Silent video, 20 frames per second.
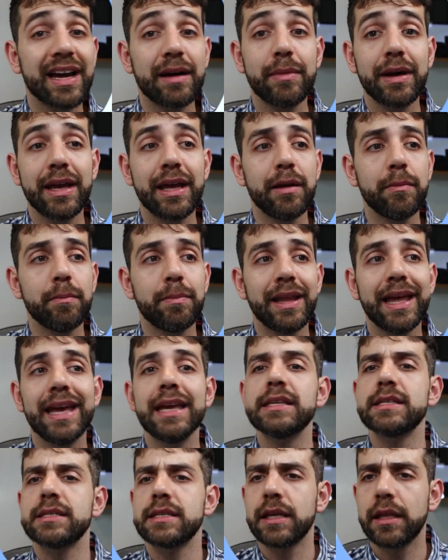I come here in
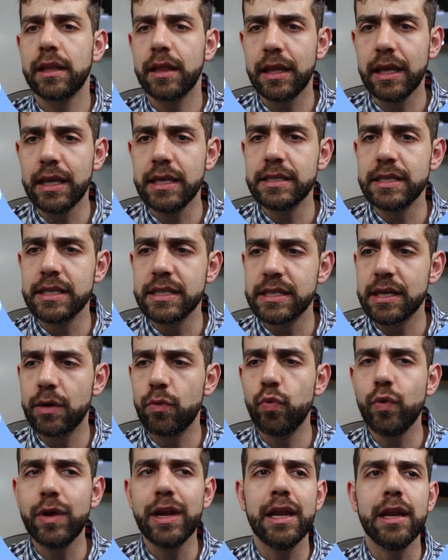place, this is
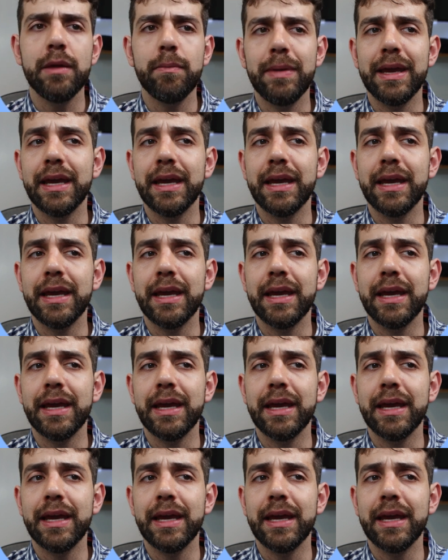a really